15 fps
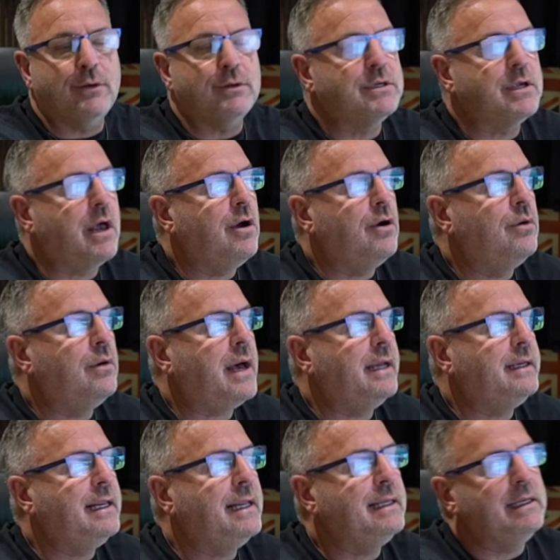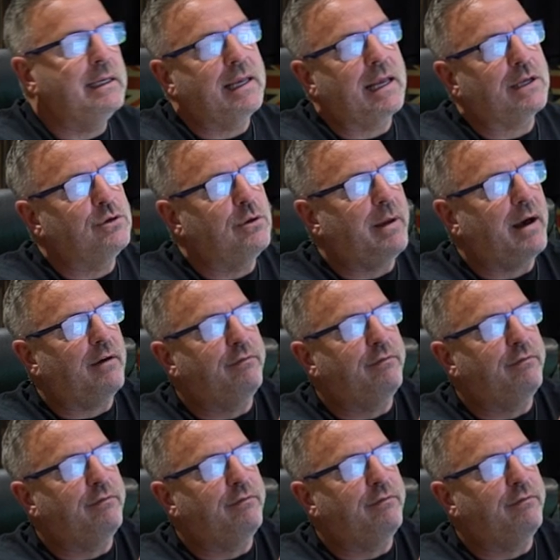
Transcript: So ideally, you get to about